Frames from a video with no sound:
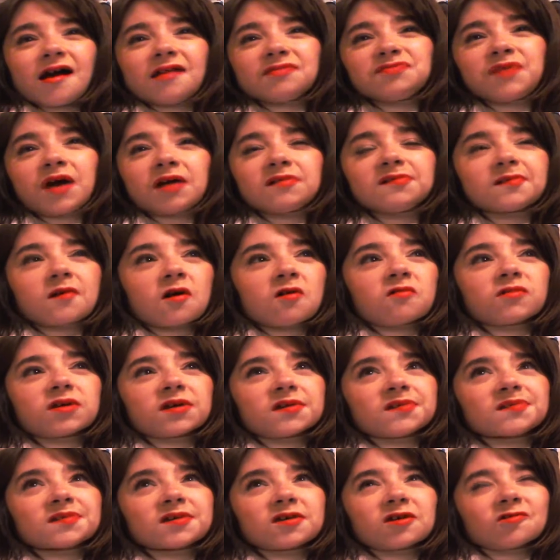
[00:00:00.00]
That's
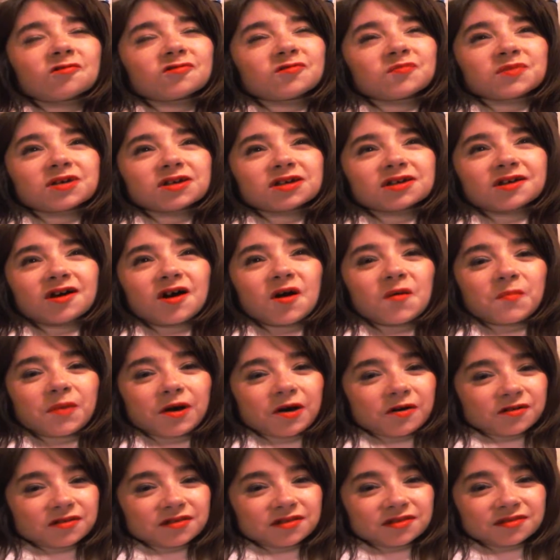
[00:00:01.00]
always killed me
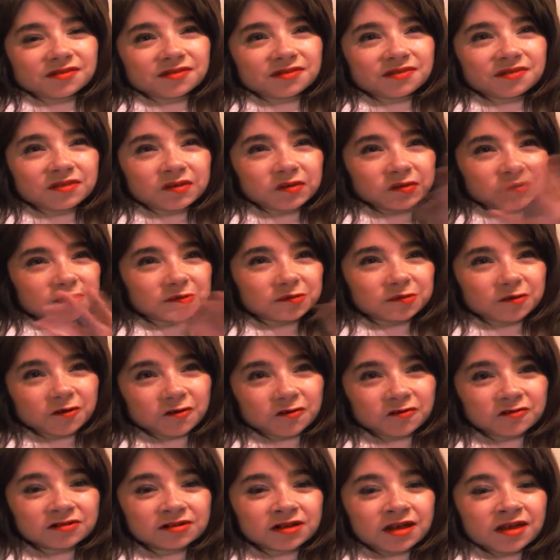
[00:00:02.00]
about this
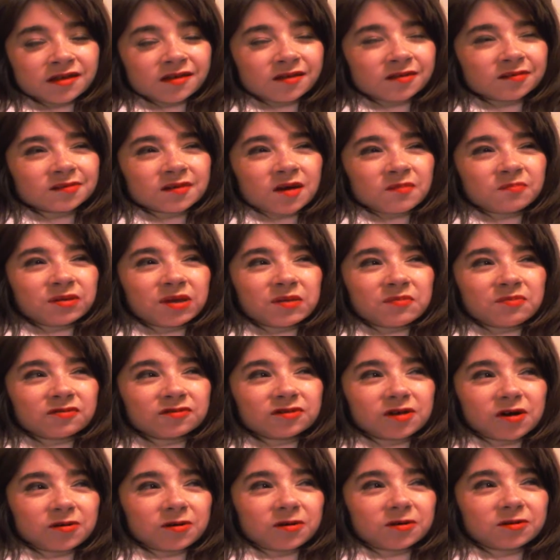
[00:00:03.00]
show is that people
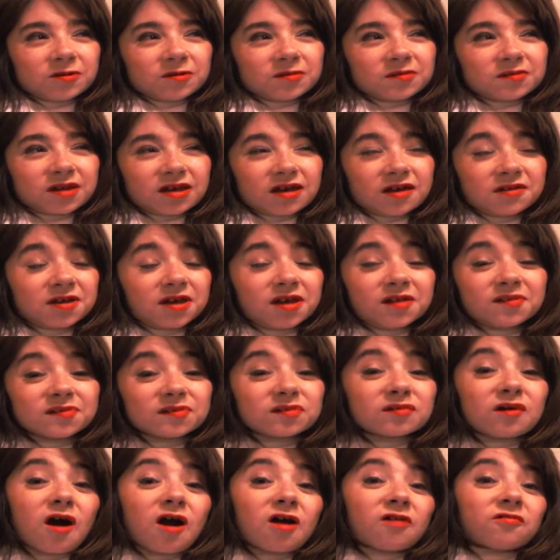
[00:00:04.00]
don't understand
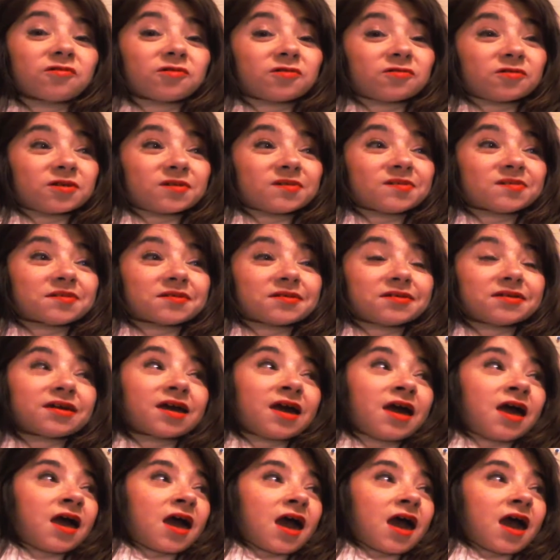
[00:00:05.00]
it's not realistic,